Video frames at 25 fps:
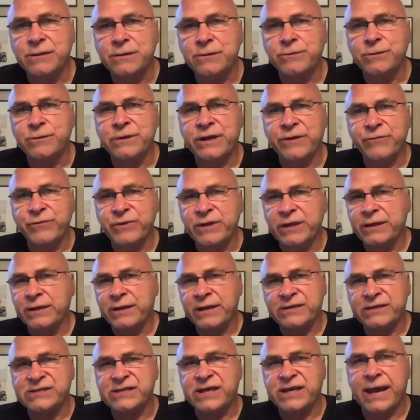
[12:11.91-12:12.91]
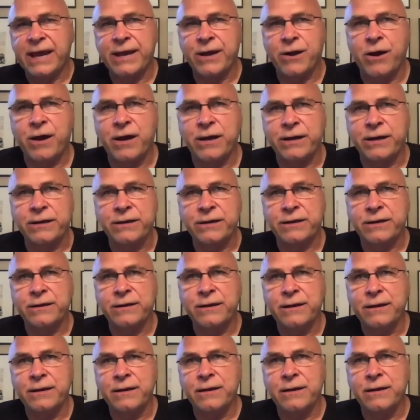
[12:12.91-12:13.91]
When everything gets chaotic,
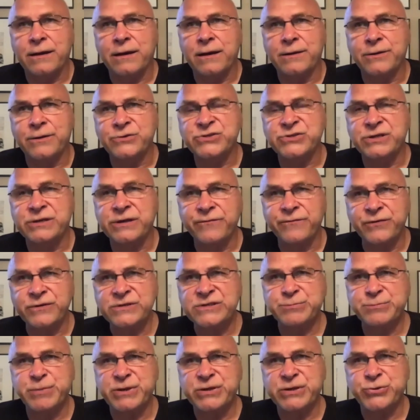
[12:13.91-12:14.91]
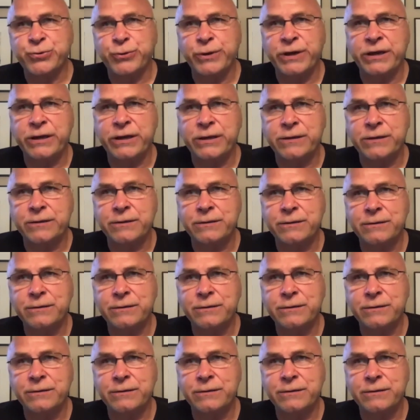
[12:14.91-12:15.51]
there's a difference between